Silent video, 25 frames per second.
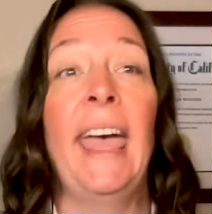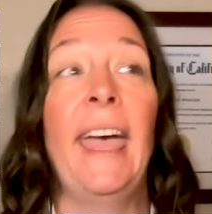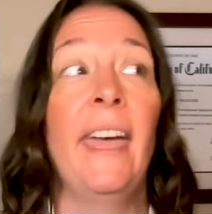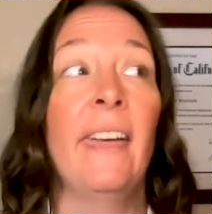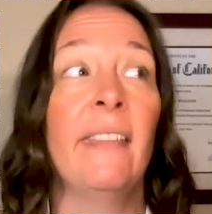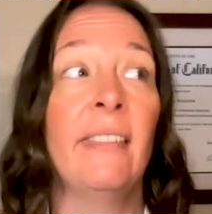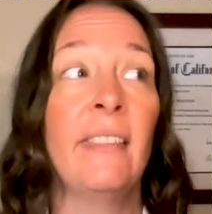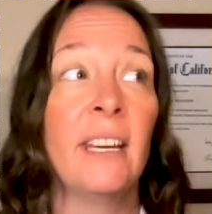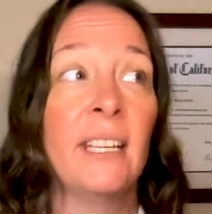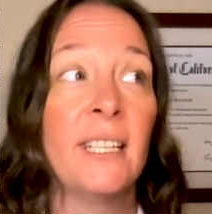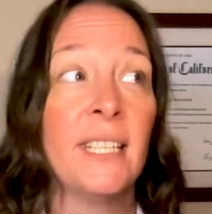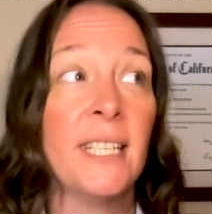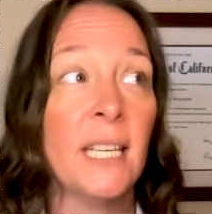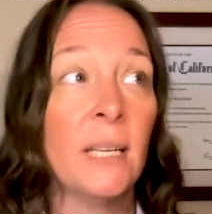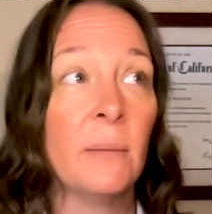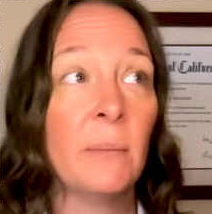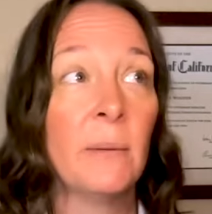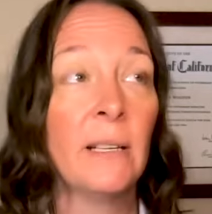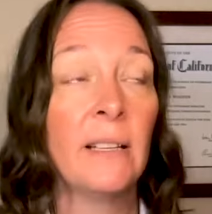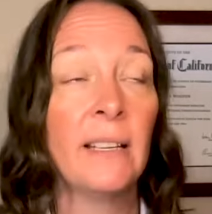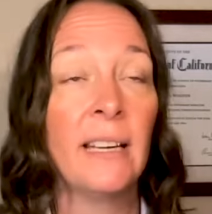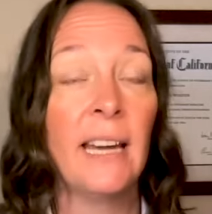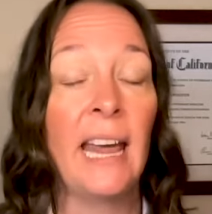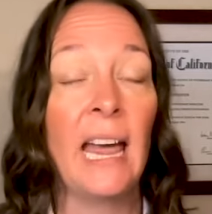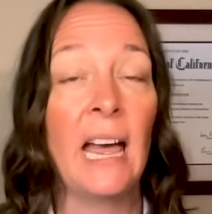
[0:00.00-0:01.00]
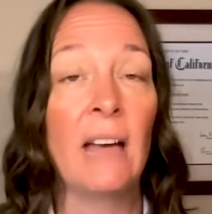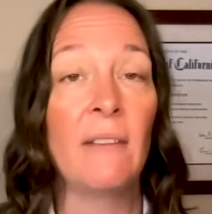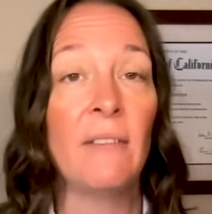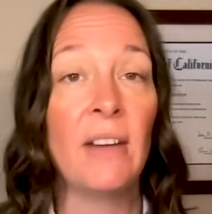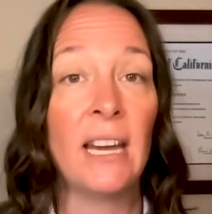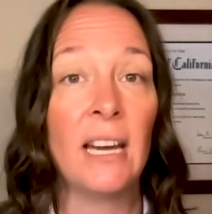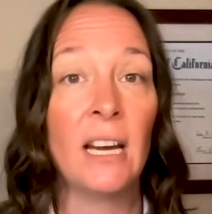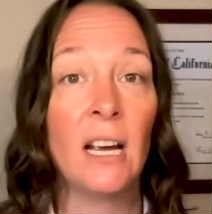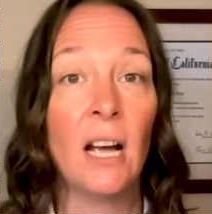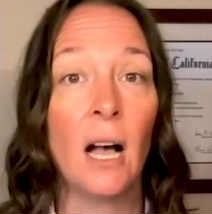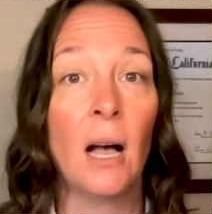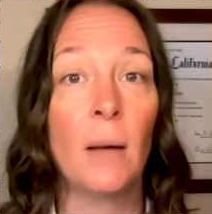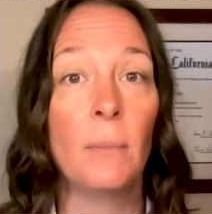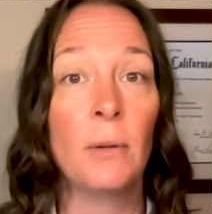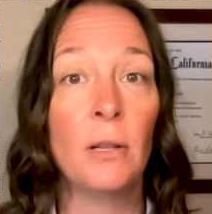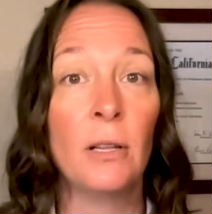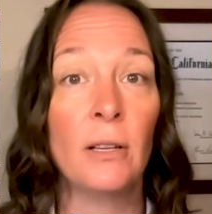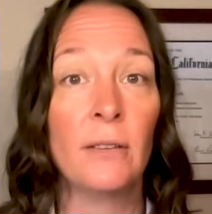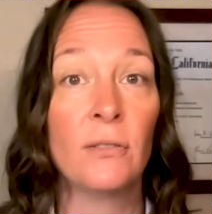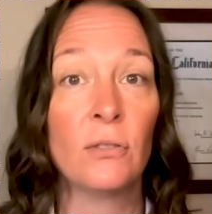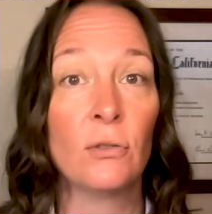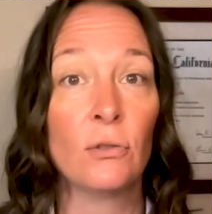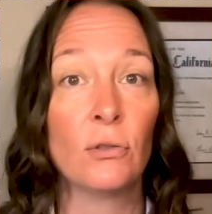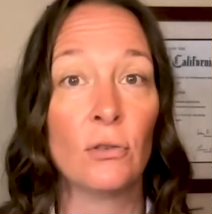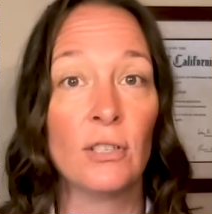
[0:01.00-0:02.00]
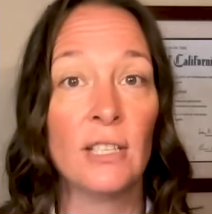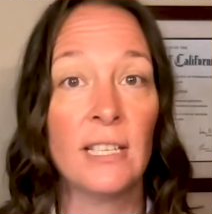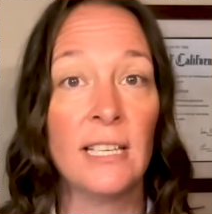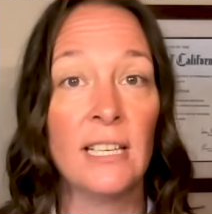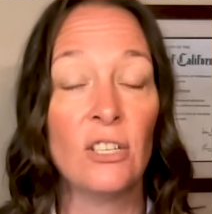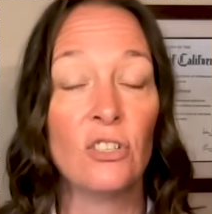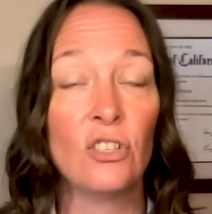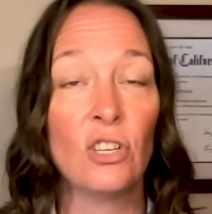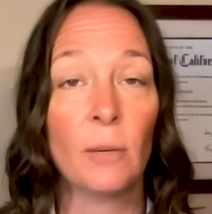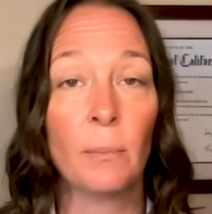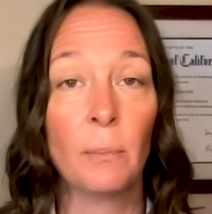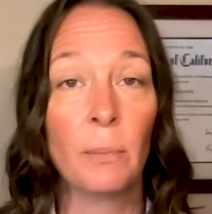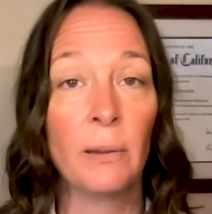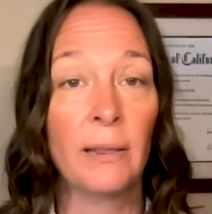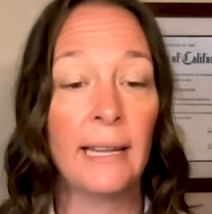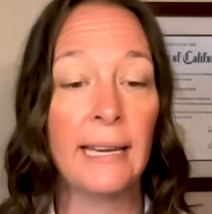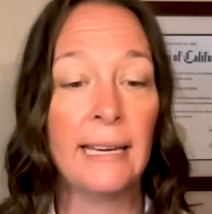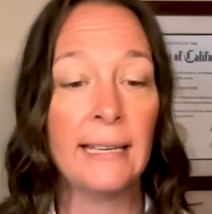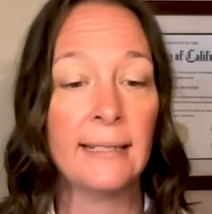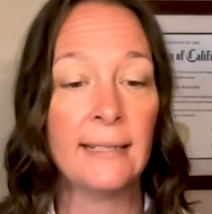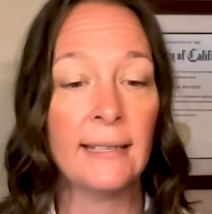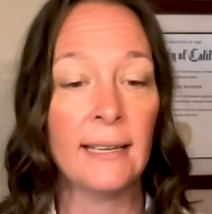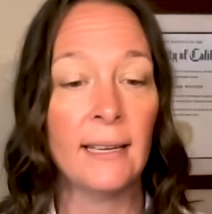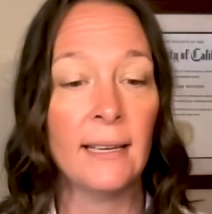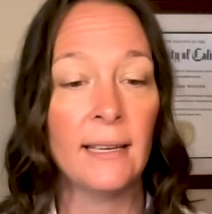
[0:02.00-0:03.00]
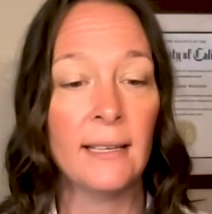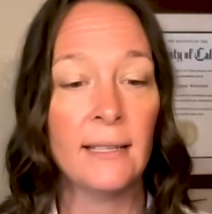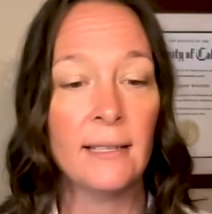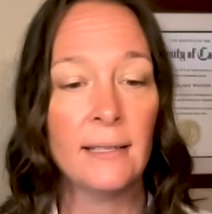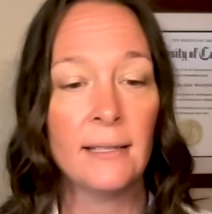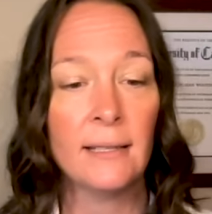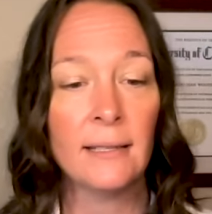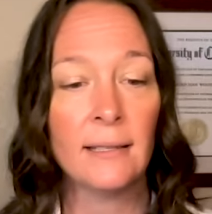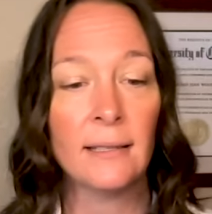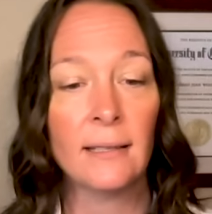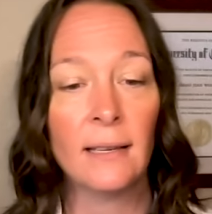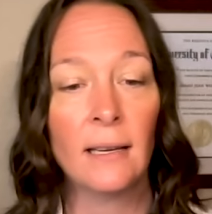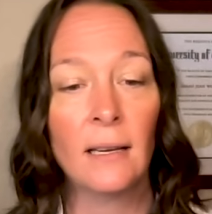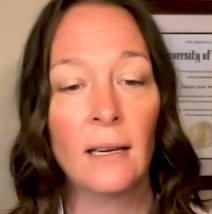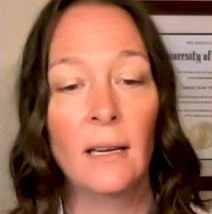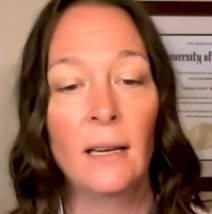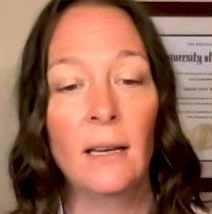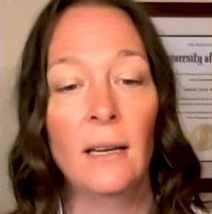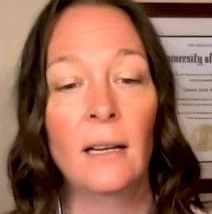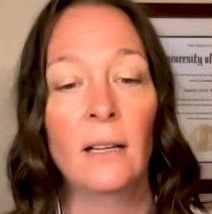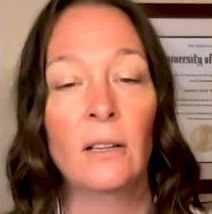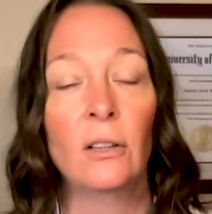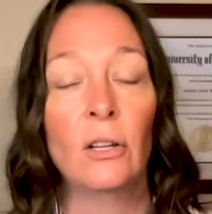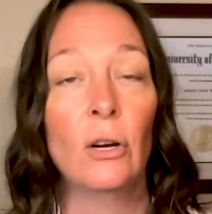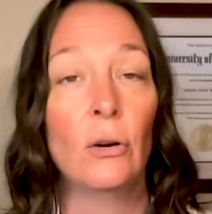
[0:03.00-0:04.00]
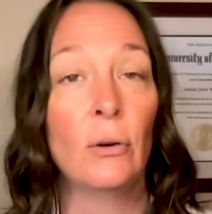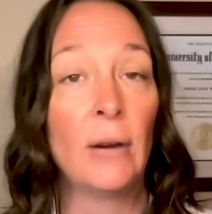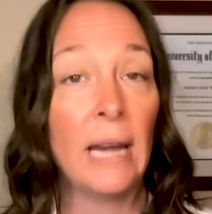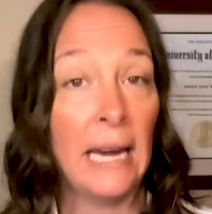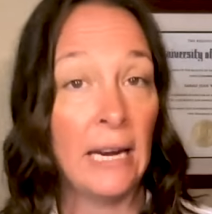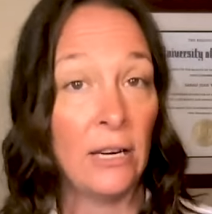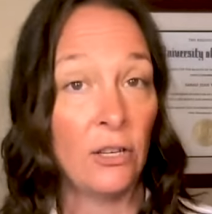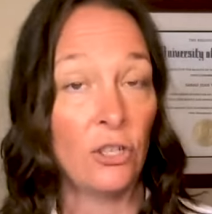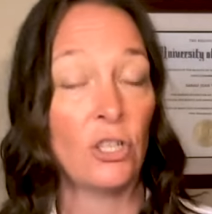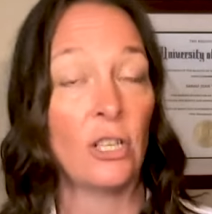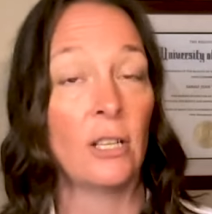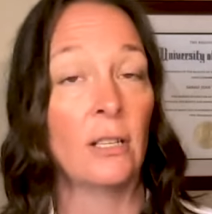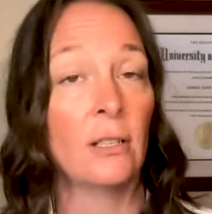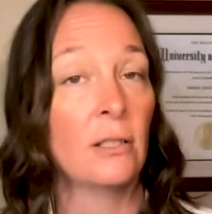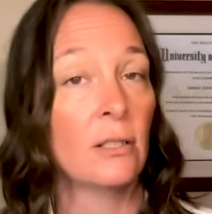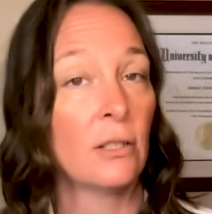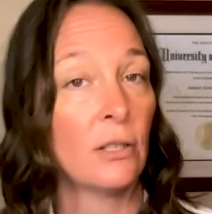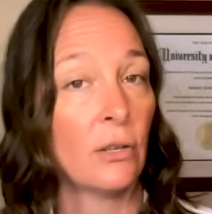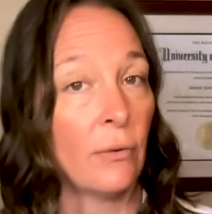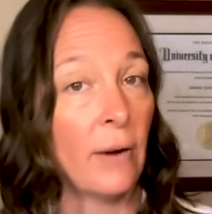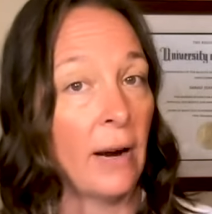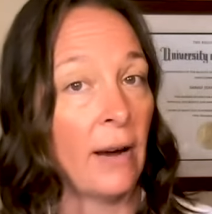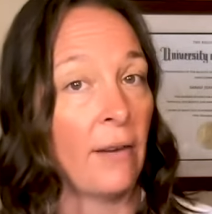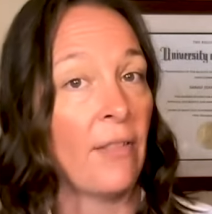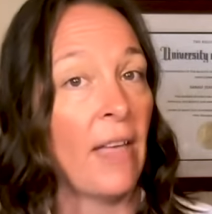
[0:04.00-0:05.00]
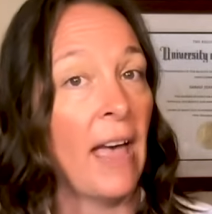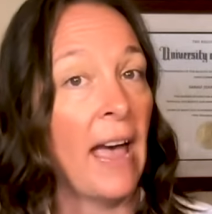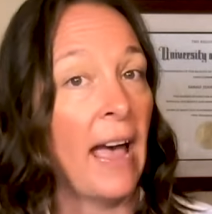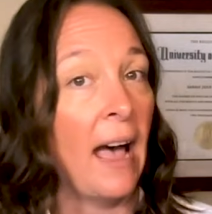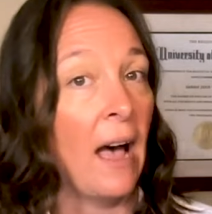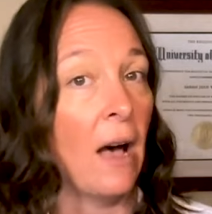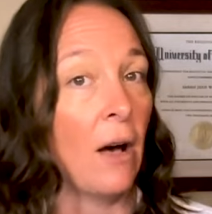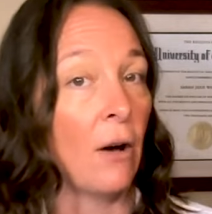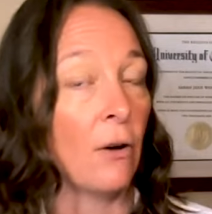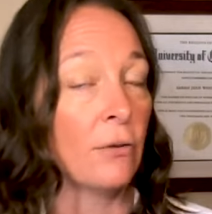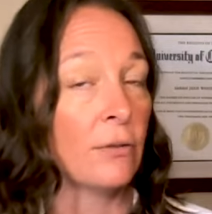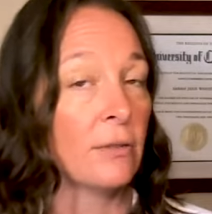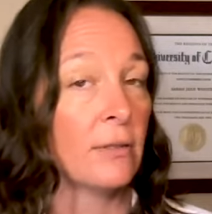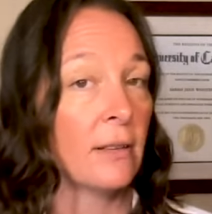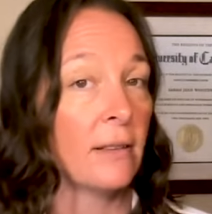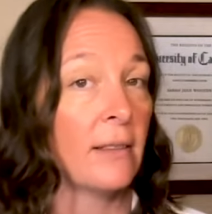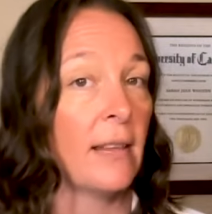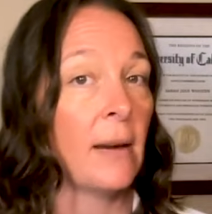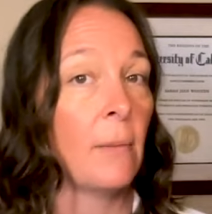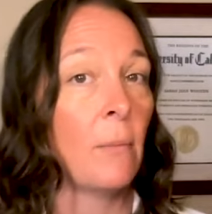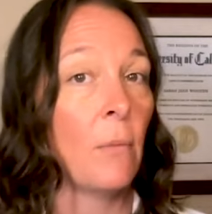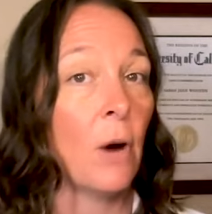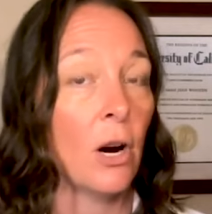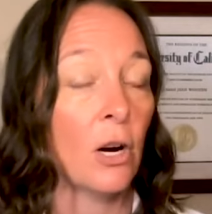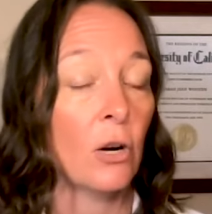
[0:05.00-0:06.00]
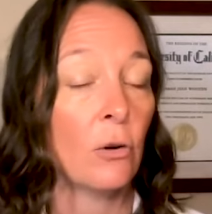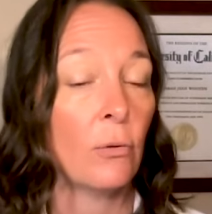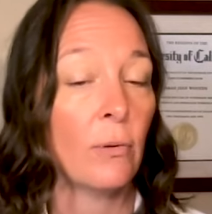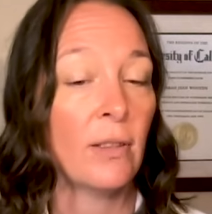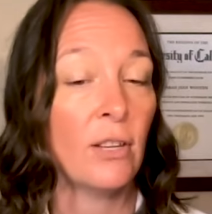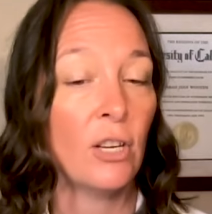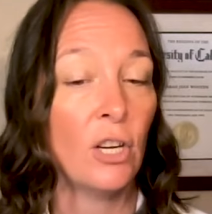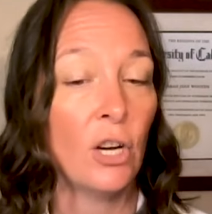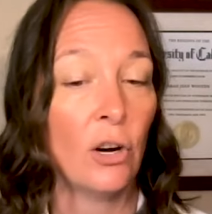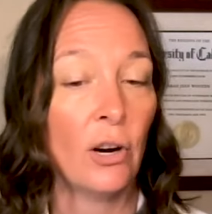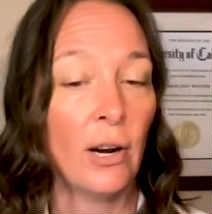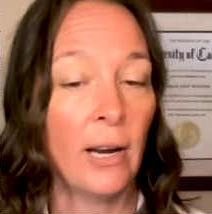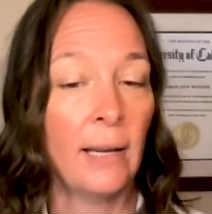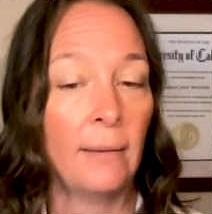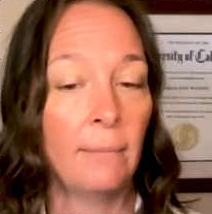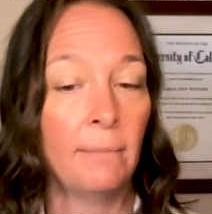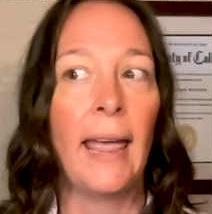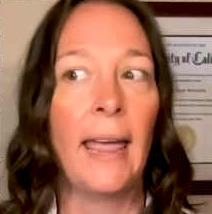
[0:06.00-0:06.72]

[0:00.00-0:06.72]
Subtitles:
And they typically have a couple of strategic places, locations around the house that they mark with urine.